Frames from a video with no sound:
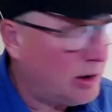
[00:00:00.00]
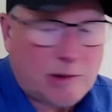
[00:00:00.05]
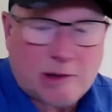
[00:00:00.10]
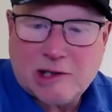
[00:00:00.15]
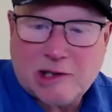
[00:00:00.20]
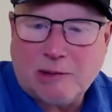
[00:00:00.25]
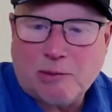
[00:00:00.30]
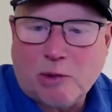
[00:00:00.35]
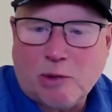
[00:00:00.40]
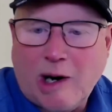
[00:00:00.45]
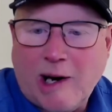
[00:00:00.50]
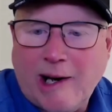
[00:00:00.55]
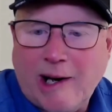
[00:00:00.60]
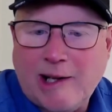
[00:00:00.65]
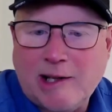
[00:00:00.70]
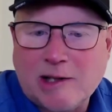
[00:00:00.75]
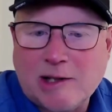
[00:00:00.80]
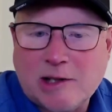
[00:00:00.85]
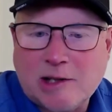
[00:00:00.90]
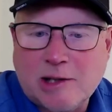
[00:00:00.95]
is it
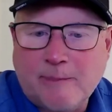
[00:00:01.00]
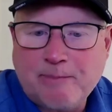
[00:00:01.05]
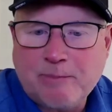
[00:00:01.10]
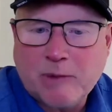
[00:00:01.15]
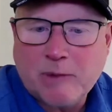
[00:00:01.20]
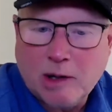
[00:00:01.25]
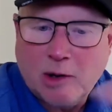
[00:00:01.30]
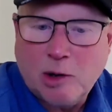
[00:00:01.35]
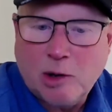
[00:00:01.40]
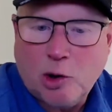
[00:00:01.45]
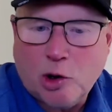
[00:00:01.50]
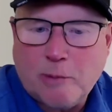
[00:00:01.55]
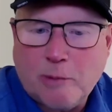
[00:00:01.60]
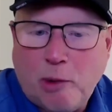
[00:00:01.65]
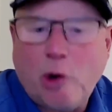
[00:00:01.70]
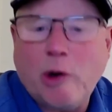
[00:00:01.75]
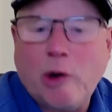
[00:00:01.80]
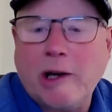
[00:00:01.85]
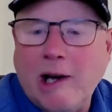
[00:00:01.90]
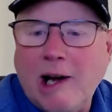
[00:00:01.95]
rides hook
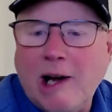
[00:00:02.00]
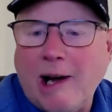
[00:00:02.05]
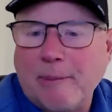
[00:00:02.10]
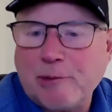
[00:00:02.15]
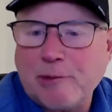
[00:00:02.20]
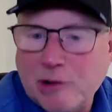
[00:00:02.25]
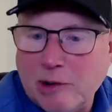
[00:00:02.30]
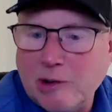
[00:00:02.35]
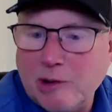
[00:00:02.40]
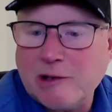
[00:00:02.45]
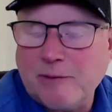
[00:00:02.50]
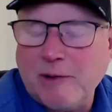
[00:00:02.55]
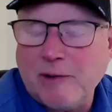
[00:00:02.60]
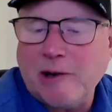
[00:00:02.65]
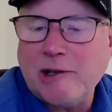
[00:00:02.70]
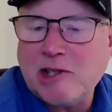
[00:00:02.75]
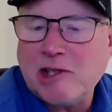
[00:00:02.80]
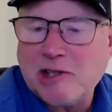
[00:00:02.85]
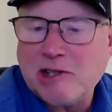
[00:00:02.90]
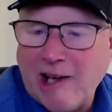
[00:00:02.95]
point up, so it's
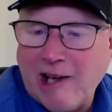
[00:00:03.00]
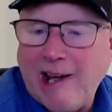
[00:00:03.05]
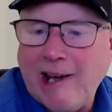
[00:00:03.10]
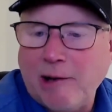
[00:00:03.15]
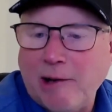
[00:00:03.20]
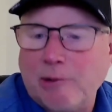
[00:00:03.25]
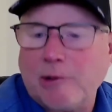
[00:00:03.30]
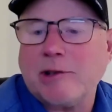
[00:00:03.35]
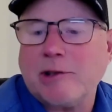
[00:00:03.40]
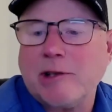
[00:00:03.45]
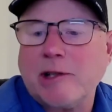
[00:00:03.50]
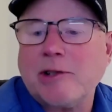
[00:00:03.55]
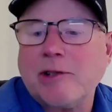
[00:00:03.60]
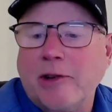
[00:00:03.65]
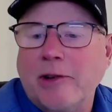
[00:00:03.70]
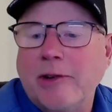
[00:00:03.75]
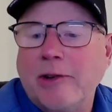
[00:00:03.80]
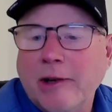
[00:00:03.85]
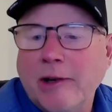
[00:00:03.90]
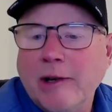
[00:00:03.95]
very snag
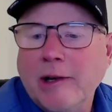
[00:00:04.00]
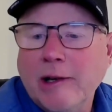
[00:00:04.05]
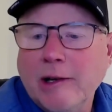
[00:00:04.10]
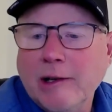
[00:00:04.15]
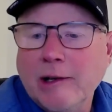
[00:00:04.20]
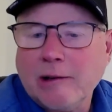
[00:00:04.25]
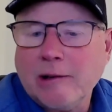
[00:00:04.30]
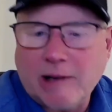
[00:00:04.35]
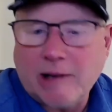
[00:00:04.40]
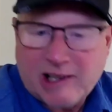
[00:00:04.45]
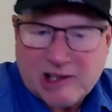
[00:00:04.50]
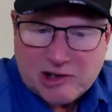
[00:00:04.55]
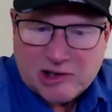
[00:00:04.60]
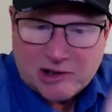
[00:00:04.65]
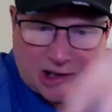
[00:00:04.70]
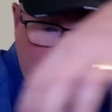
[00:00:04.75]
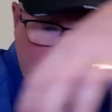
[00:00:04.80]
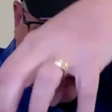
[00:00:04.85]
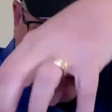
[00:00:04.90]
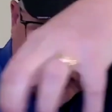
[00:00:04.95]
resistant, right? It's
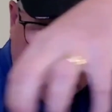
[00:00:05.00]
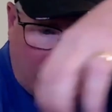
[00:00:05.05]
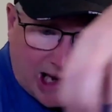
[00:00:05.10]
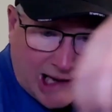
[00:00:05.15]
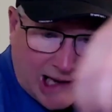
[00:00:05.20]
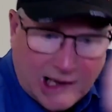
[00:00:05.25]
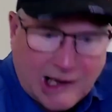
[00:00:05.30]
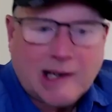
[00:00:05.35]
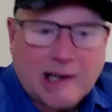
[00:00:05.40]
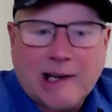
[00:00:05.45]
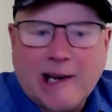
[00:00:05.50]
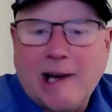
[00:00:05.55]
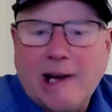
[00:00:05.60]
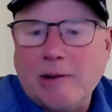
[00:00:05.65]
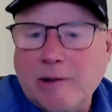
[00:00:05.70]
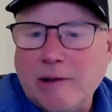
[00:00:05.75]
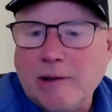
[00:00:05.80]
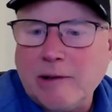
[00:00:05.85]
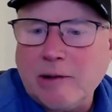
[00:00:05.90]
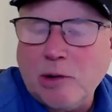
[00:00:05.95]
not dragging
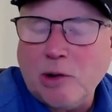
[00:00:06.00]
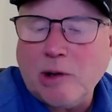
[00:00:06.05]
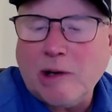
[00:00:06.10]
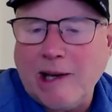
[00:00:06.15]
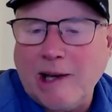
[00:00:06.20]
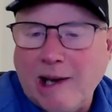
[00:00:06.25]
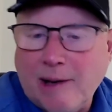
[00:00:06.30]
down and hooking